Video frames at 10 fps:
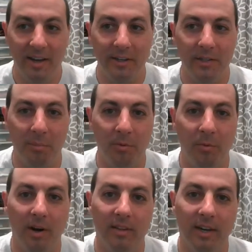A
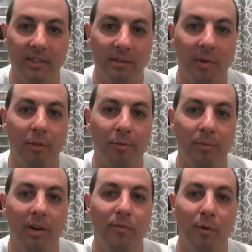Tupperware that is about
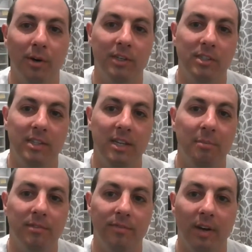3 to 4 inches deep
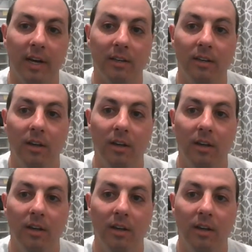is fine.